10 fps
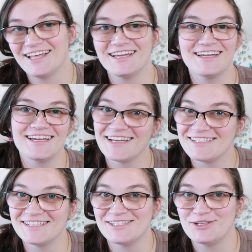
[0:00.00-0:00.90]
like it
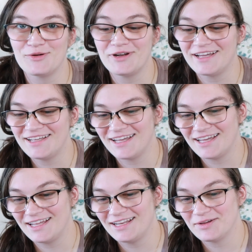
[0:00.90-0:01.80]
because it's donut,
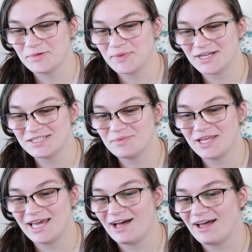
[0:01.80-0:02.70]
and
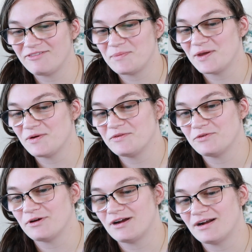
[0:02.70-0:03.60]
possibly I'll have to make one
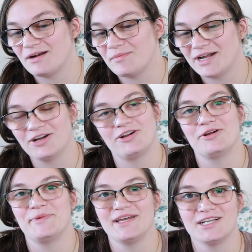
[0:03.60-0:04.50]
for my
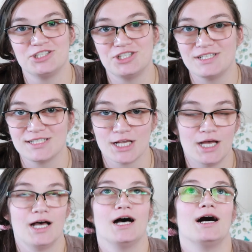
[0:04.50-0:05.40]
daughter because she's
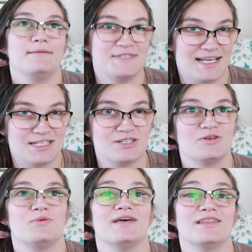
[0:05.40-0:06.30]
obsessed
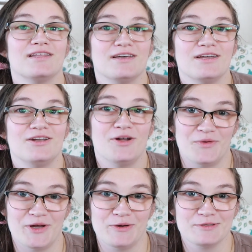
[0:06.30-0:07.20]
with
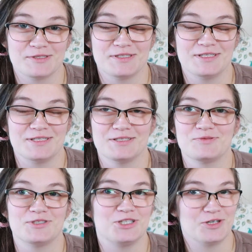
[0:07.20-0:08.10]
no-nos.
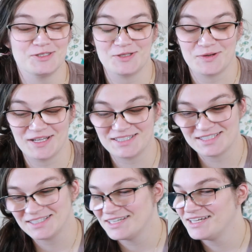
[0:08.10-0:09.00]
That's what she calls
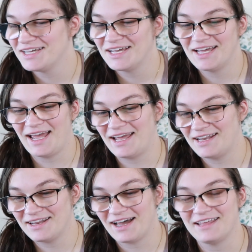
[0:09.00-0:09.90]
donuts.
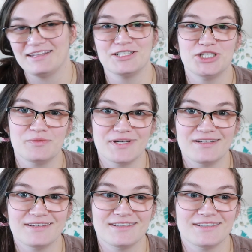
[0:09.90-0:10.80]
And I think she would